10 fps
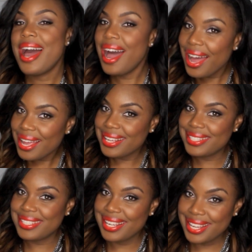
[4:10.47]
I
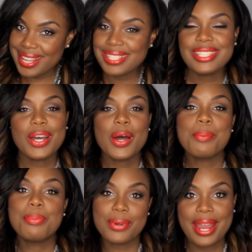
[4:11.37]
say it's
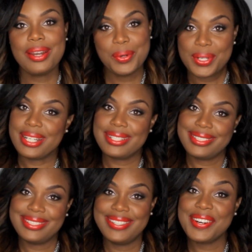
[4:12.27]
a bright
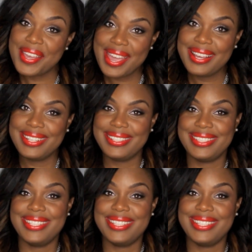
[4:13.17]
orange, okay?